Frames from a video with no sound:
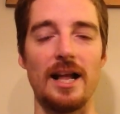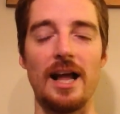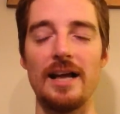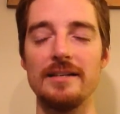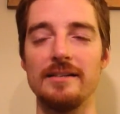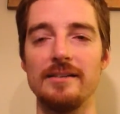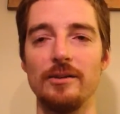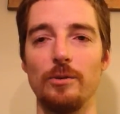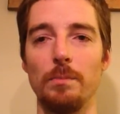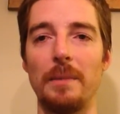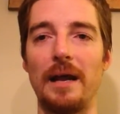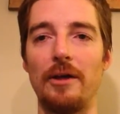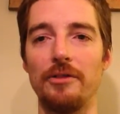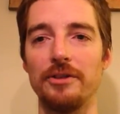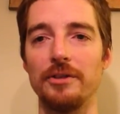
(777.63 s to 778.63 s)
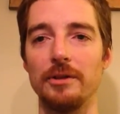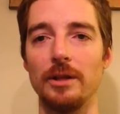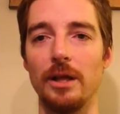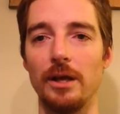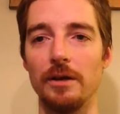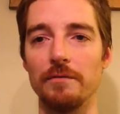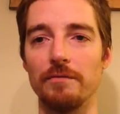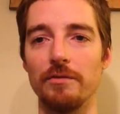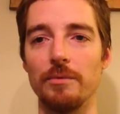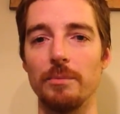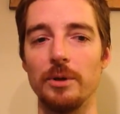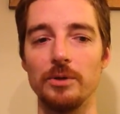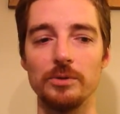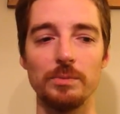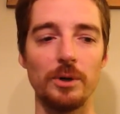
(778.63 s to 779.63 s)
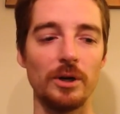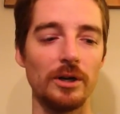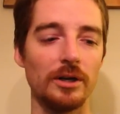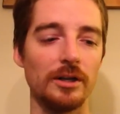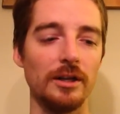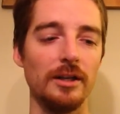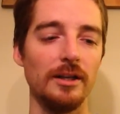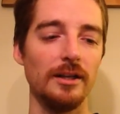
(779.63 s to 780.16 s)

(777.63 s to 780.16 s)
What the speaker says: I still mouth to lung for the most part,